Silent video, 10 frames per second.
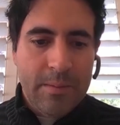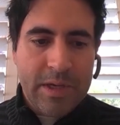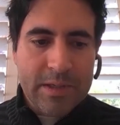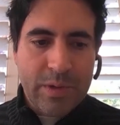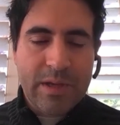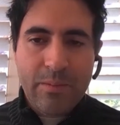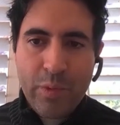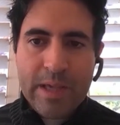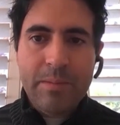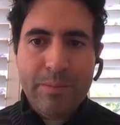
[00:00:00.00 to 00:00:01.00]
Because we
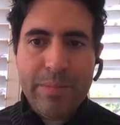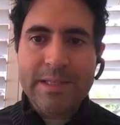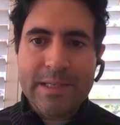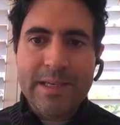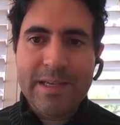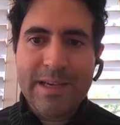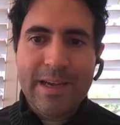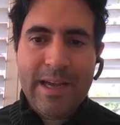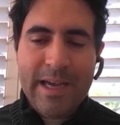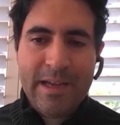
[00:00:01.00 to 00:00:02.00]
could be busy
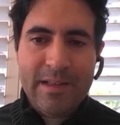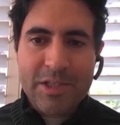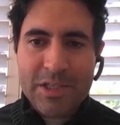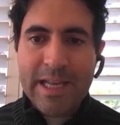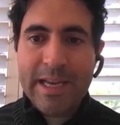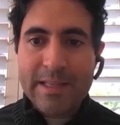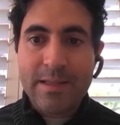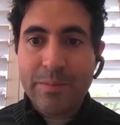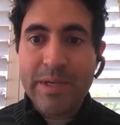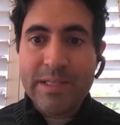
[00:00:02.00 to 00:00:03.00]
and just getting into
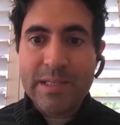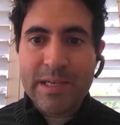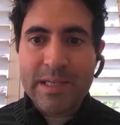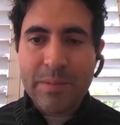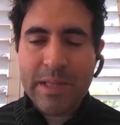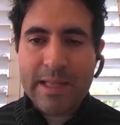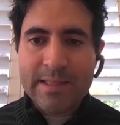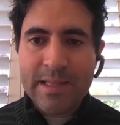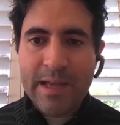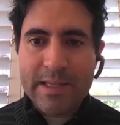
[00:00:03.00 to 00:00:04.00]
the busyness, but
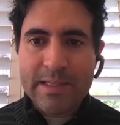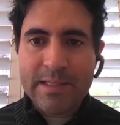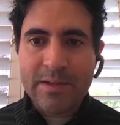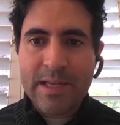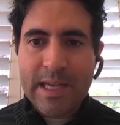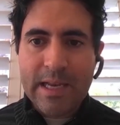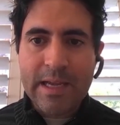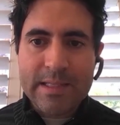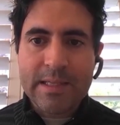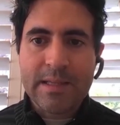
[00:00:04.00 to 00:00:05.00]
that's not necessarily getting
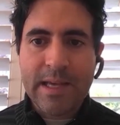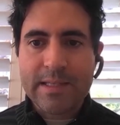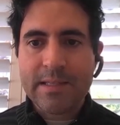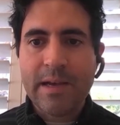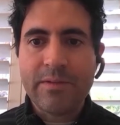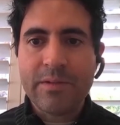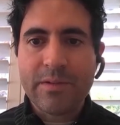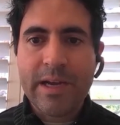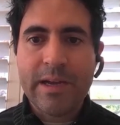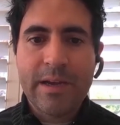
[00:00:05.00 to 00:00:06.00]
us to the next level,
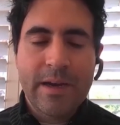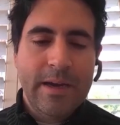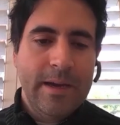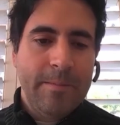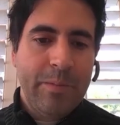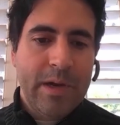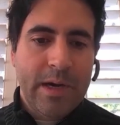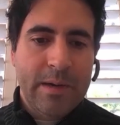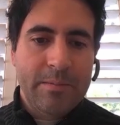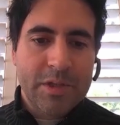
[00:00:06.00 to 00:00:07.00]
right?
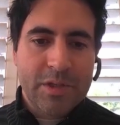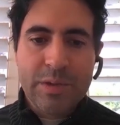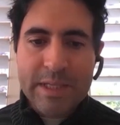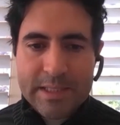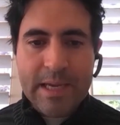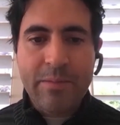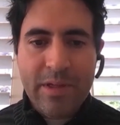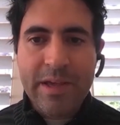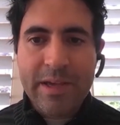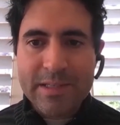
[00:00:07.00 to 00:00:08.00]
Just doing the same
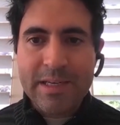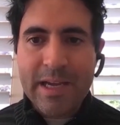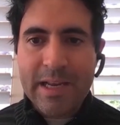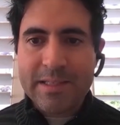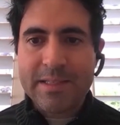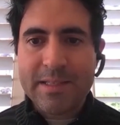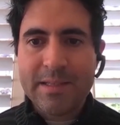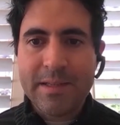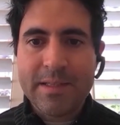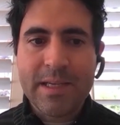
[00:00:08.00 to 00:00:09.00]
thing is going to get us
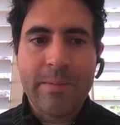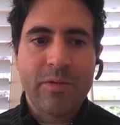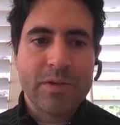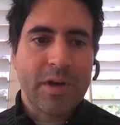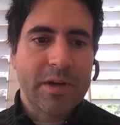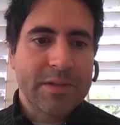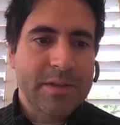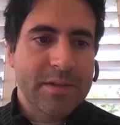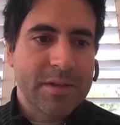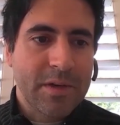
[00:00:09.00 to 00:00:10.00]
the same
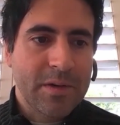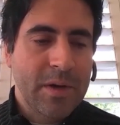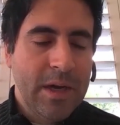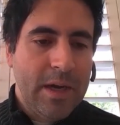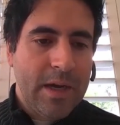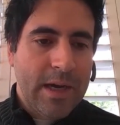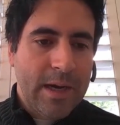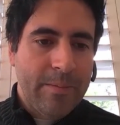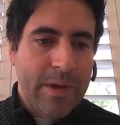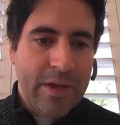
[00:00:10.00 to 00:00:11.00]
results. So
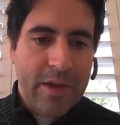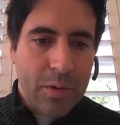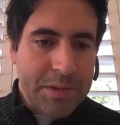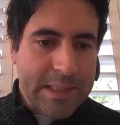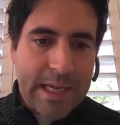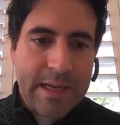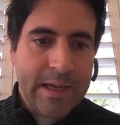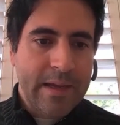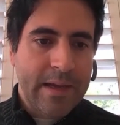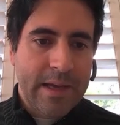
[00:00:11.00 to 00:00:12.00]
I think goal
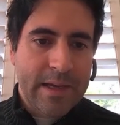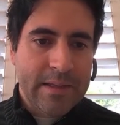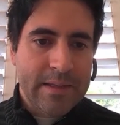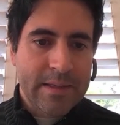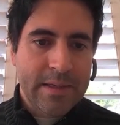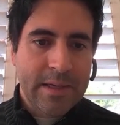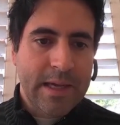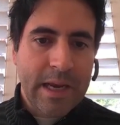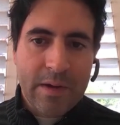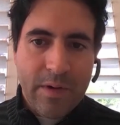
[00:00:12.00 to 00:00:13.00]
setting and
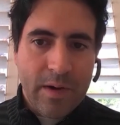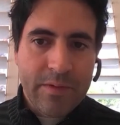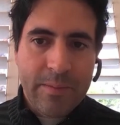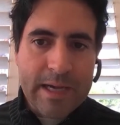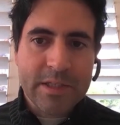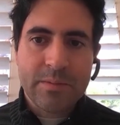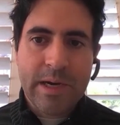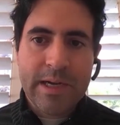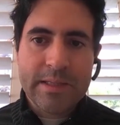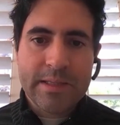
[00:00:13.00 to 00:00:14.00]
getting involved in
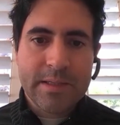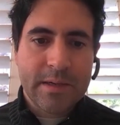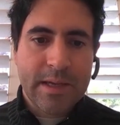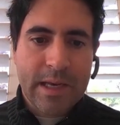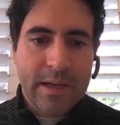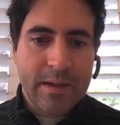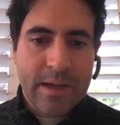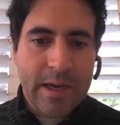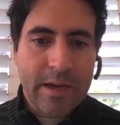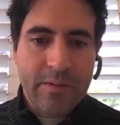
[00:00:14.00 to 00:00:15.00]
masterminds, you know,
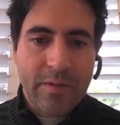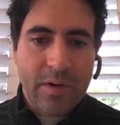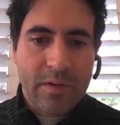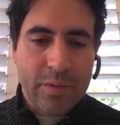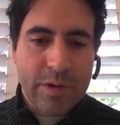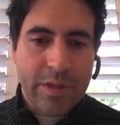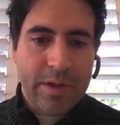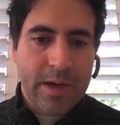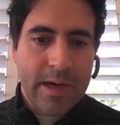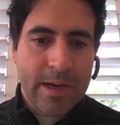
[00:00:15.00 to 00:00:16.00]
getting involved with
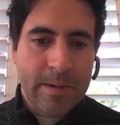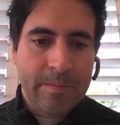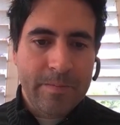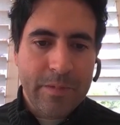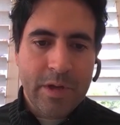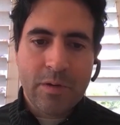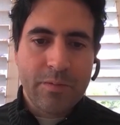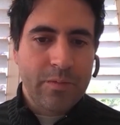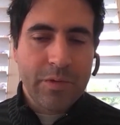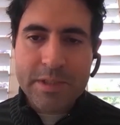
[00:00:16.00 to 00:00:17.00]
you know,
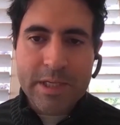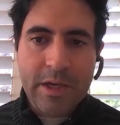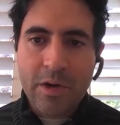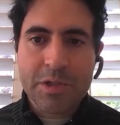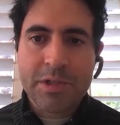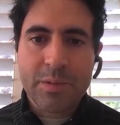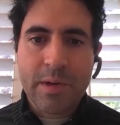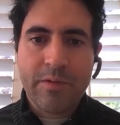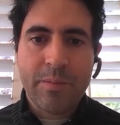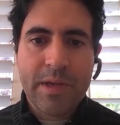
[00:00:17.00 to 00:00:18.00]
real estate coaches,
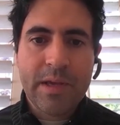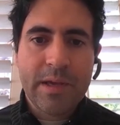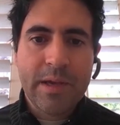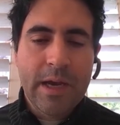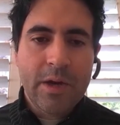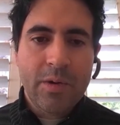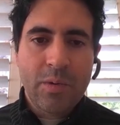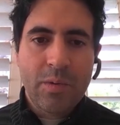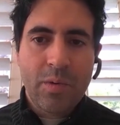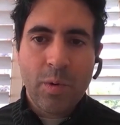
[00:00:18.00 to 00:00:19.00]
whatever it be,
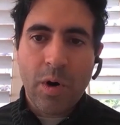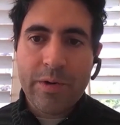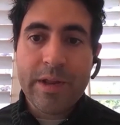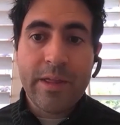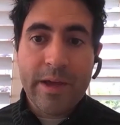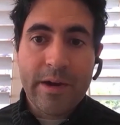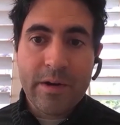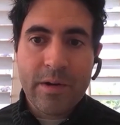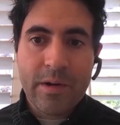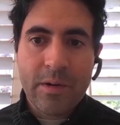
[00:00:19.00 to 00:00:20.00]
who are already
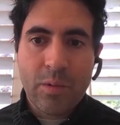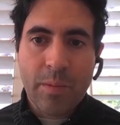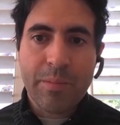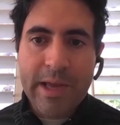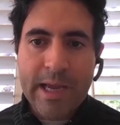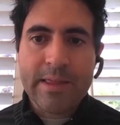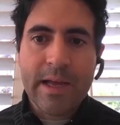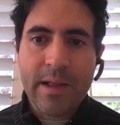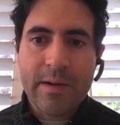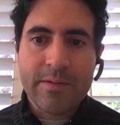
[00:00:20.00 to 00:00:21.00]
there, who are playing at
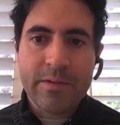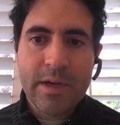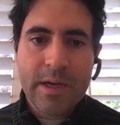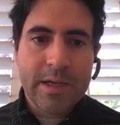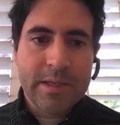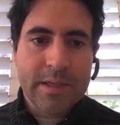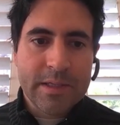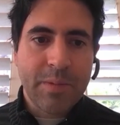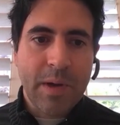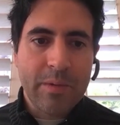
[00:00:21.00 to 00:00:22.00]
that level,
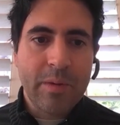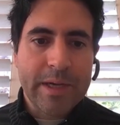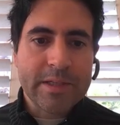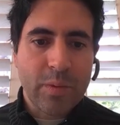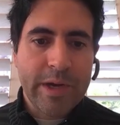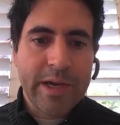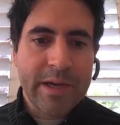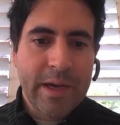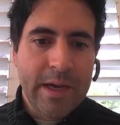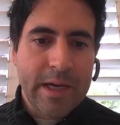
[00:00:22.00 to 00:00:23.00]
is probably the best
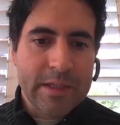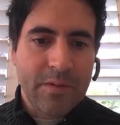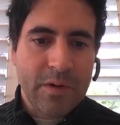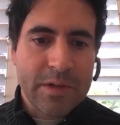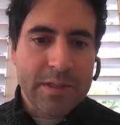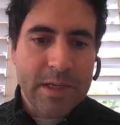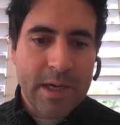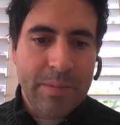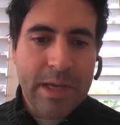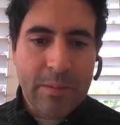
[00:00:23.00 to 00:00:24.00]
way as far as
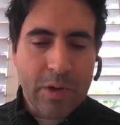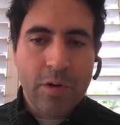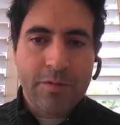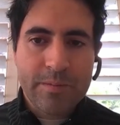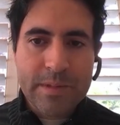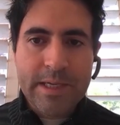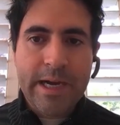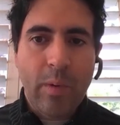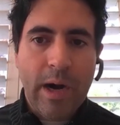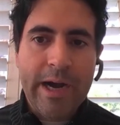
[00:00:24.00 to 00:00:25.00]
being able to go from
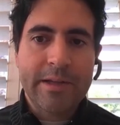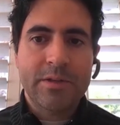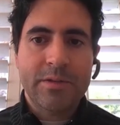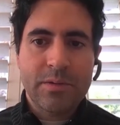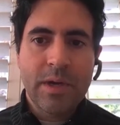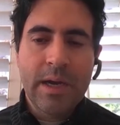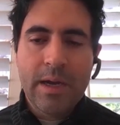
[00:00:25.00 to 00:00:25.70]
DIY to